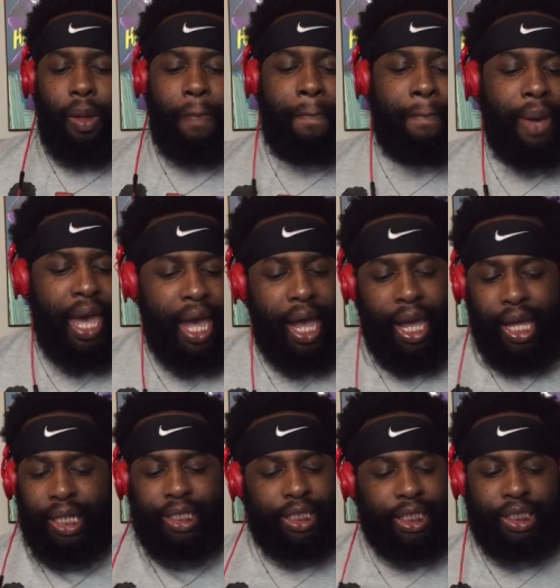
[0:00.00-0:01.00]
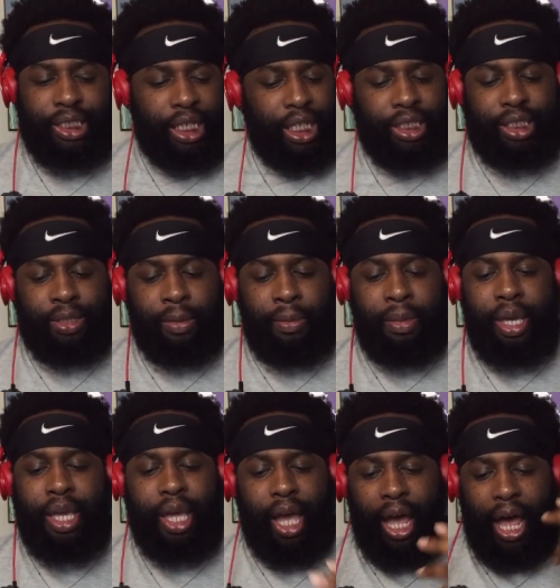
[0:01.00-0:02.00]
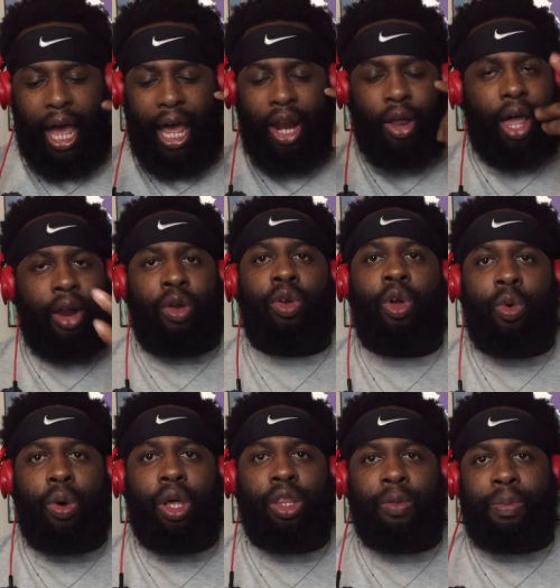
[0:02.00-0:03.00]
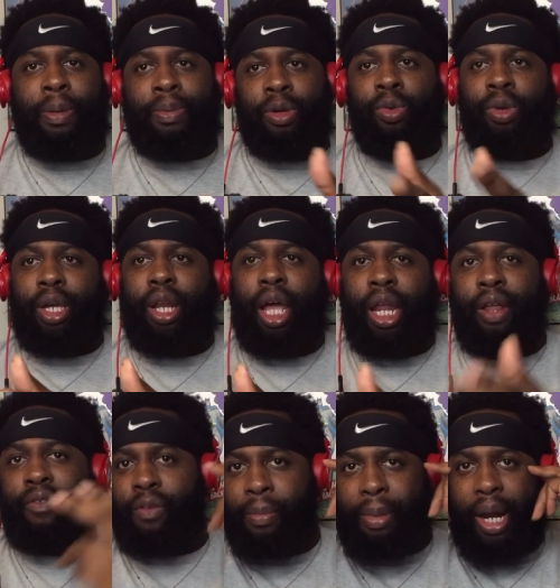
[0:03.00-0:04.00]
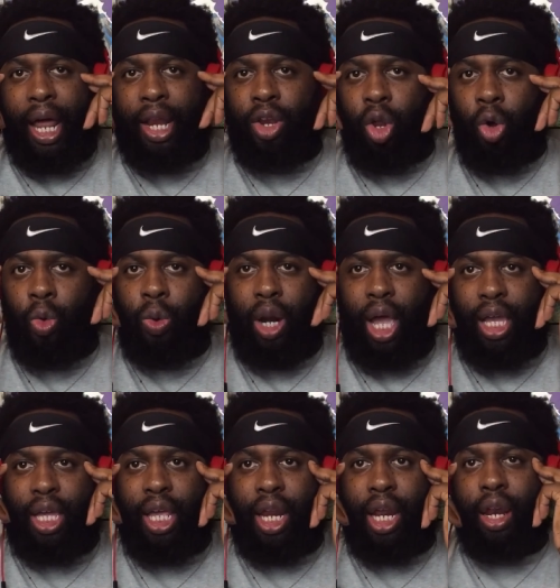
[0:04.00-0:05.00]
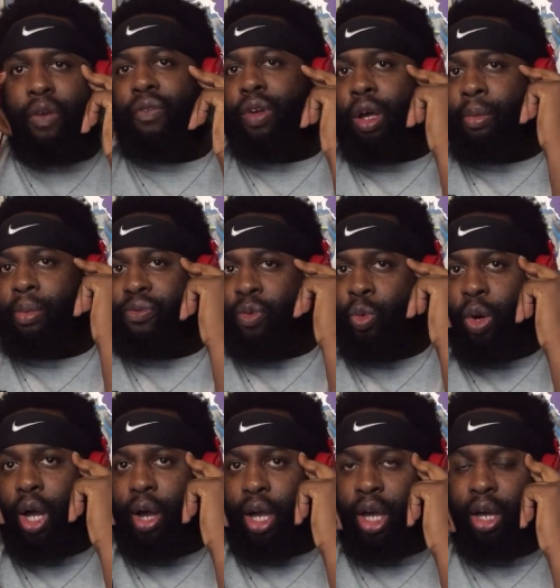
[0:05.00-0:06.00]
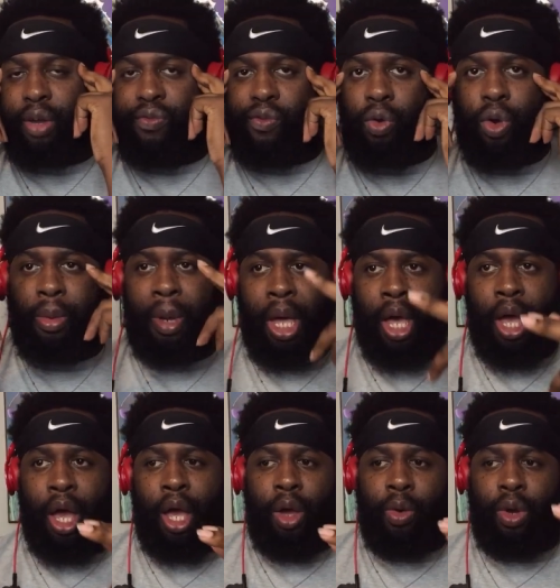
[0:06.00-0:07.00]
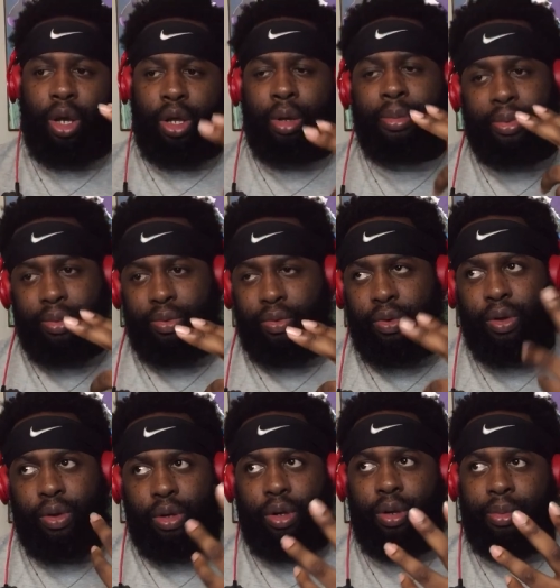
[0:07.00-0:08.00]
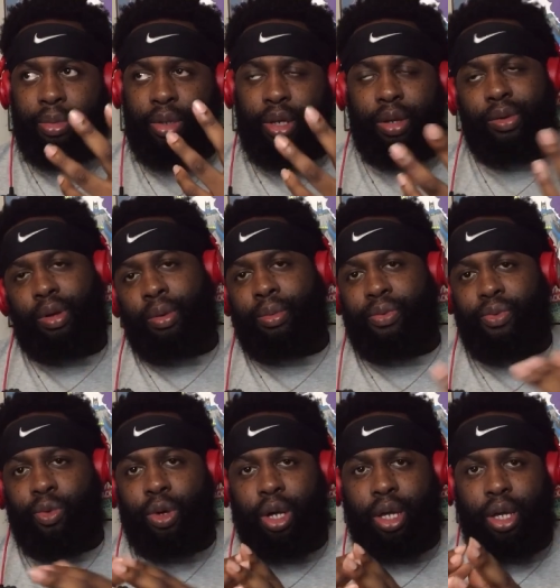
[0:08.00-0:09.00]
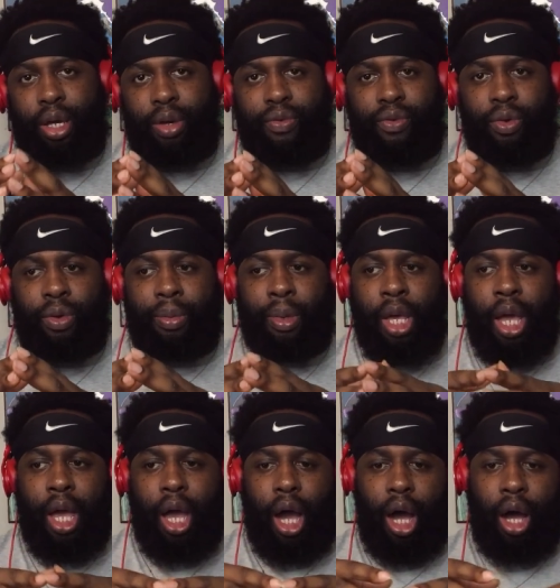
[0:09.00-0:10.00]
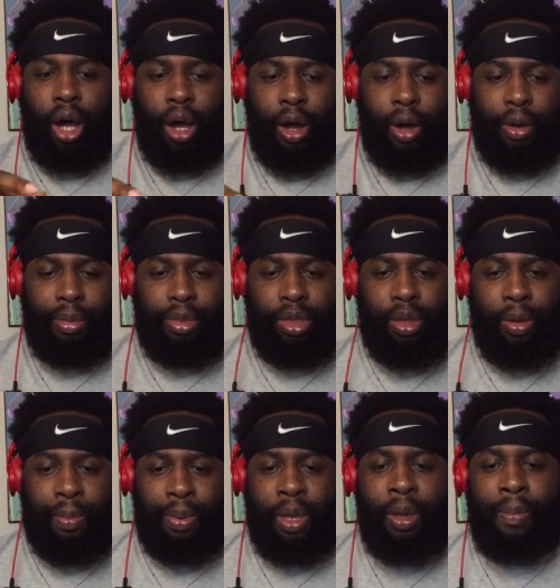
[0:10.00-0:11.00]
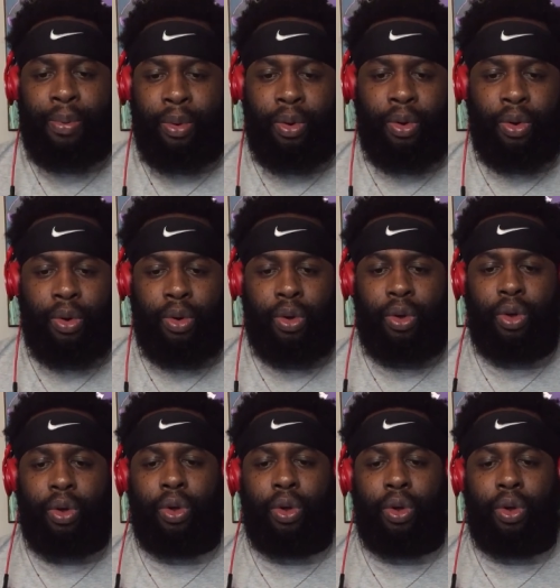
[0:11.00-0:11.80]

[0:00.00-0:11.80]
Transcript: man, it's to me. I don't know what other people gonna get out of it, but I know what I get out of it coming from where I came from, or coming from where I came from. The people,